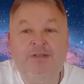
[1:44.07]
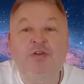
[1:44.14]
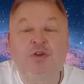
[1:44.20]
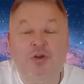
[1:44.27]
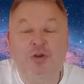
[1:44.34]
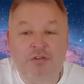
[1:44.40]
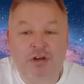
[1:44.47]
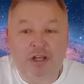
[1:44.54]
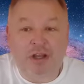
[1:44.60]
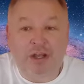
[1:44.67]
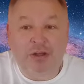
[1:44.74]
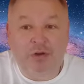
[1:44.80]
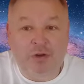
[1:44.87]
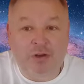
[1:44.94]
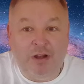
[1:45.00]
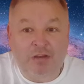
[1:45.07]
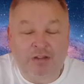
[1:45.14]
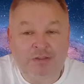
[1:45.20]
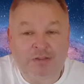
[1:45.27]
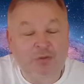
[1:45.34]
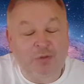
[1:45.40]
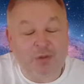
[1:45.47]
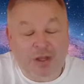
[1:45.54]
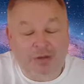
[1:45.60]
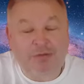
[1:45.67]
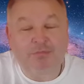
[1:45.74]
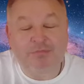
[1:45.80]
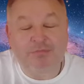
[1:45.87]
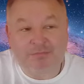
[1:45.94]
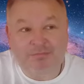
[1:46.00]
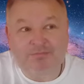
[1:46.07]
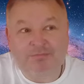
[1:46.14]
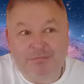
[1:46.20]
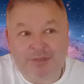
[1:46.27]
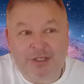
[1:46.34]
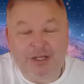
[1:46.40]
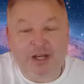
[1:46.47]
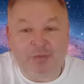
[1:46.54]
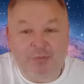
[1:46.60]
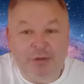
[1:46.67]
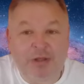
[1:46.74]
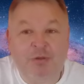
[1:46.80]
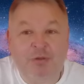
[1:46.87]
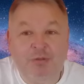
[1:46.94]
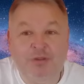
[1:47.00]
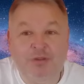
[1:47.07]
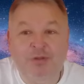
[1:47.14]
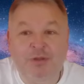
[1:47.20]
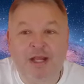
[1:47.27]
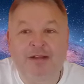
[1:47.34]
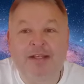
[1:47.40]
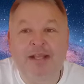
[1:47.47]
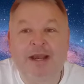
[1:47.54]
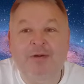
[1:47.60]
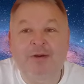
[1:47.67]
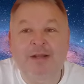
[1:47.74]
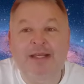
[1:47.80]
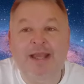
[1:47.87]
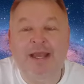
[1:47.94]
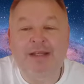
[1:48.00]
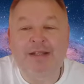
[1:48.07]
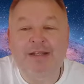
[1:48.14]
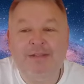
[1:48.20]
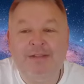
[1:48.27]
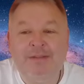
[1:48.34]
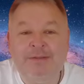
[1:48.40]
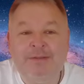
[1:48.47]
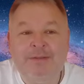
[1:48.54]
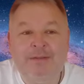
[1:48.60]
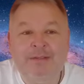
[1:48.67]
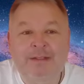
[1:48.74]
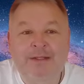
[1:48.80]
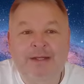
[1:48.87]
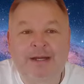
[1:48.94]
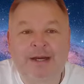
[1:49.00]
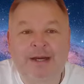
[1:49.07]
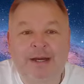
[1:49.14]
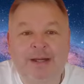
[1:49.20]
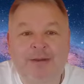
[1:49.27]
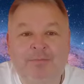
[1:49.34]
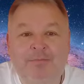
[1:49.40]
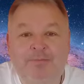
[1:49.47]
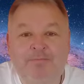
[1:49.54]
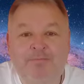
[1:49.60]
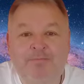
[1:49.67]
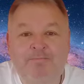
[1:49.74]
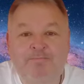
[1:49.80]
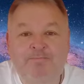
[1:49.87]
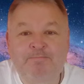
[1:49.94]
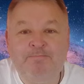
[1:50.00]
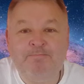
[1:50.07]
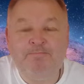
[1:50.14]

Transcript: not relying on others, although, we all do that now and again. Um,